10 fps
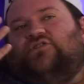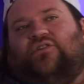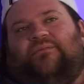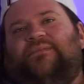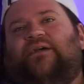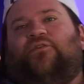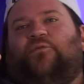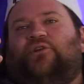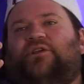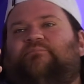So I've never
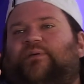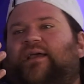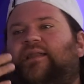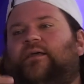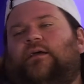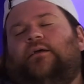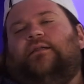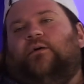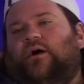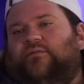really been.
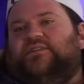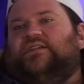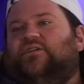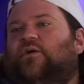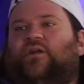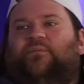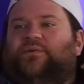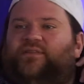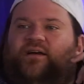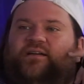Now, obviously, growing up
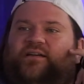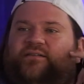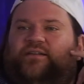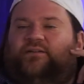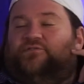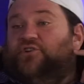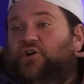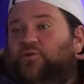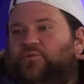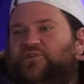with Duncan and,
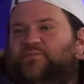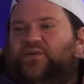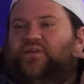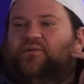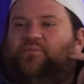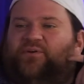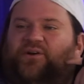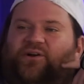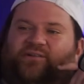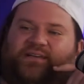Ginobili is my favorite
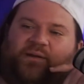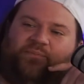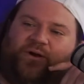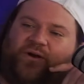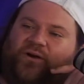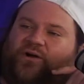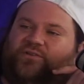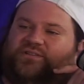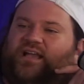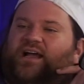player of all time, Parker, all
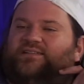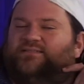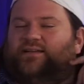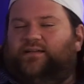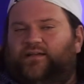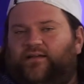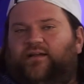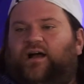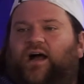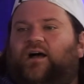those guys,
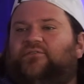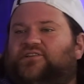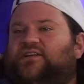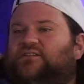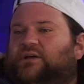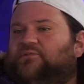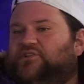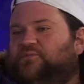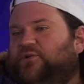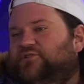obviously loved the
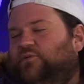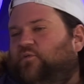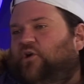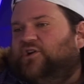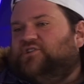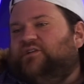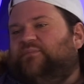Spurs and watched it.